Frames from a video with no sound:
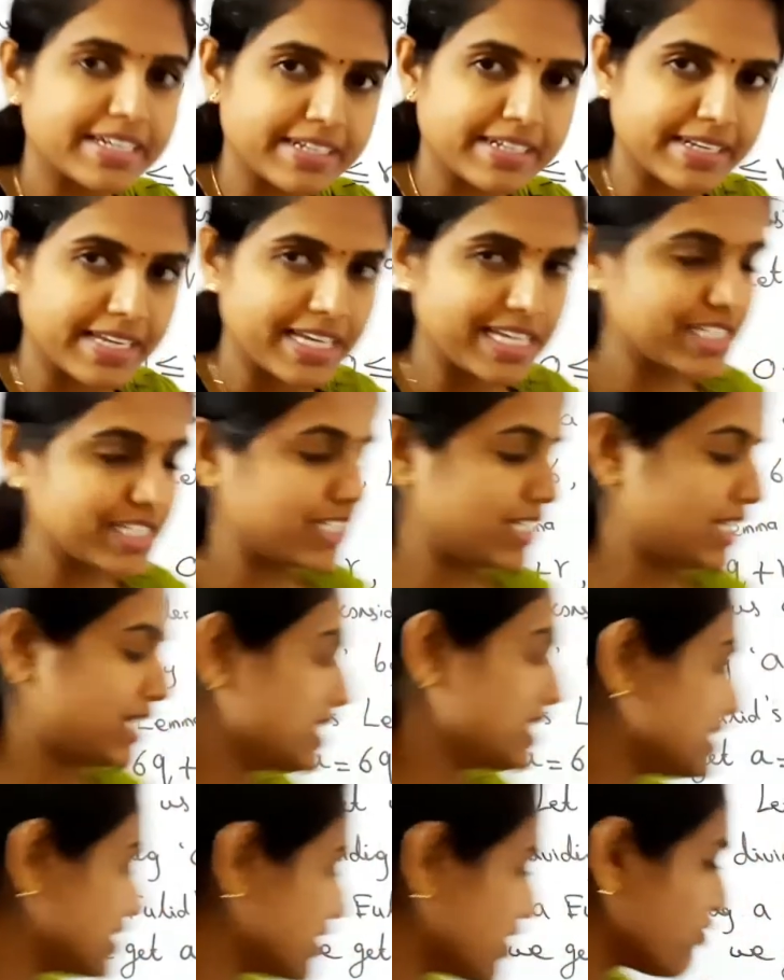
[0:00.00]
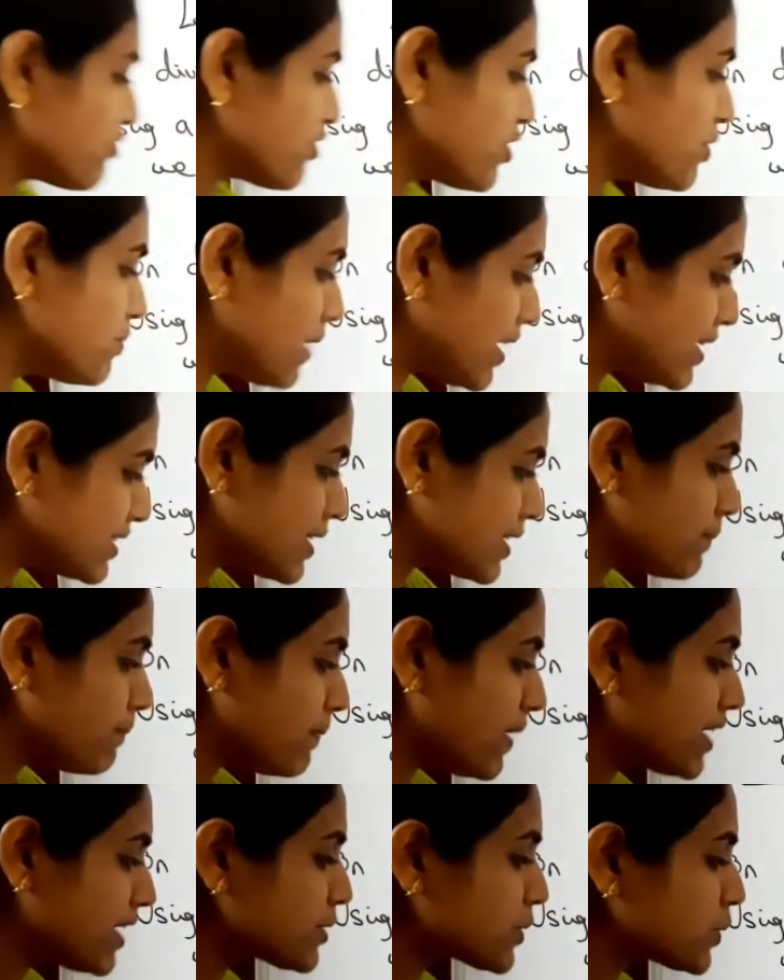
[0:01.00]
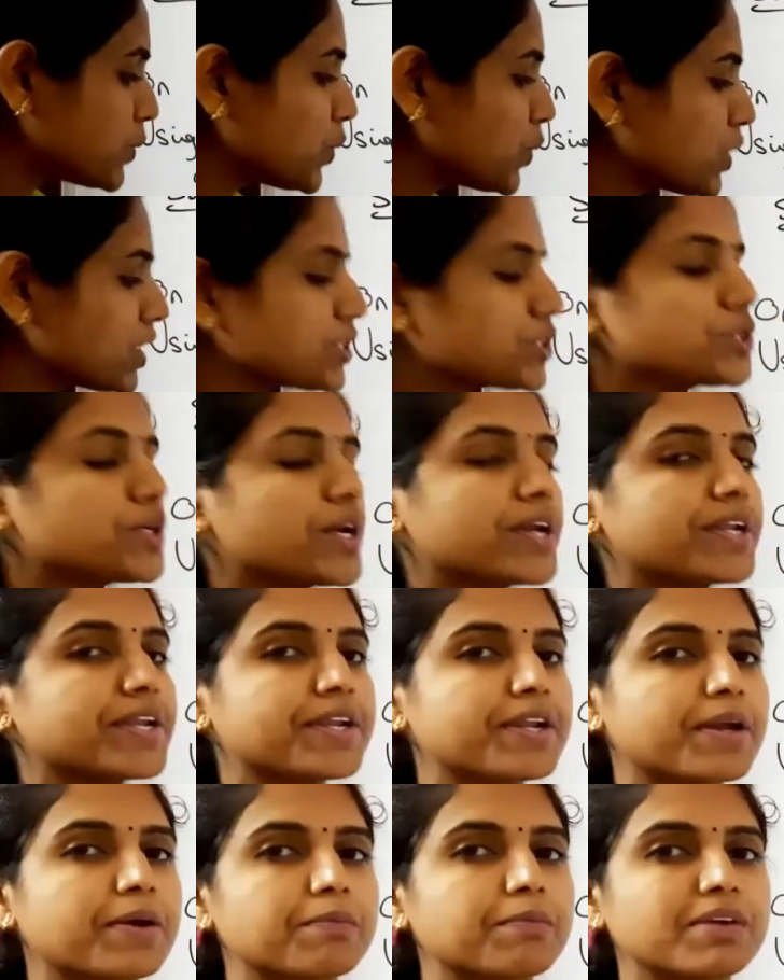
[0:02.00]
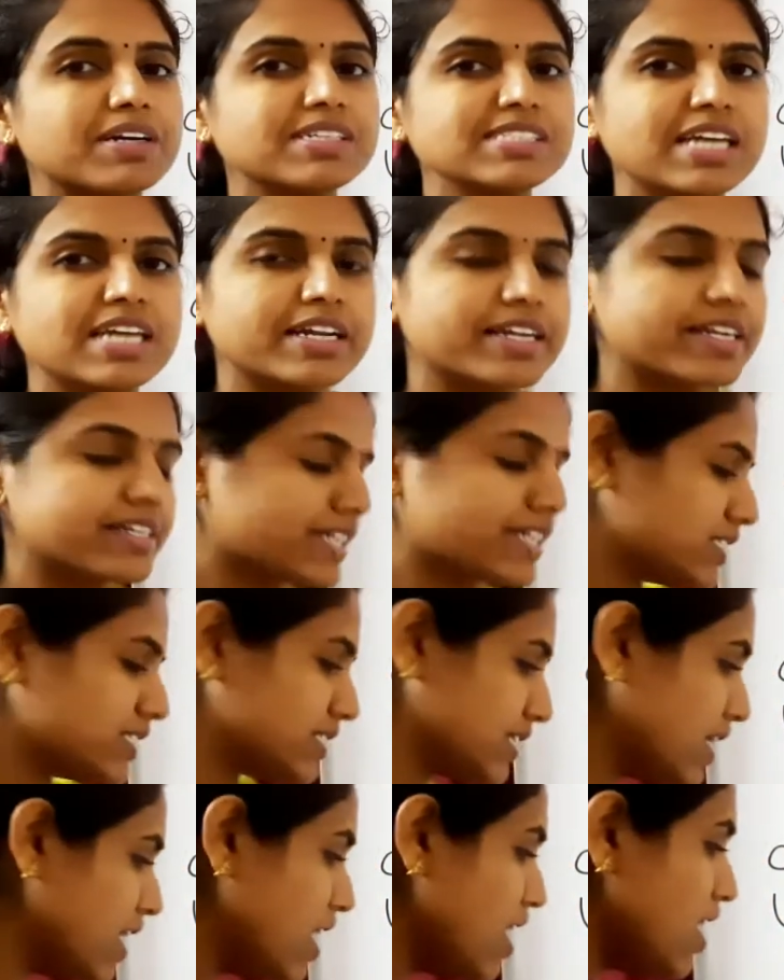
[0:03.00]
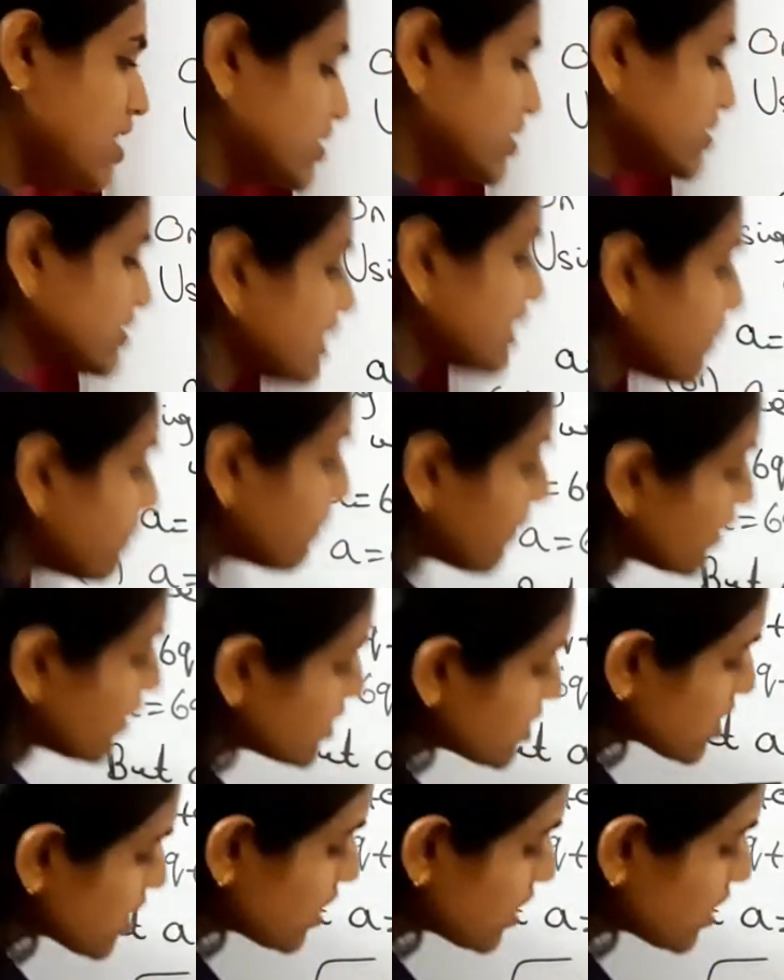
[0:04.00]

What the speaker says: integers. If you multiply 2 into any numbers are integer. Suppose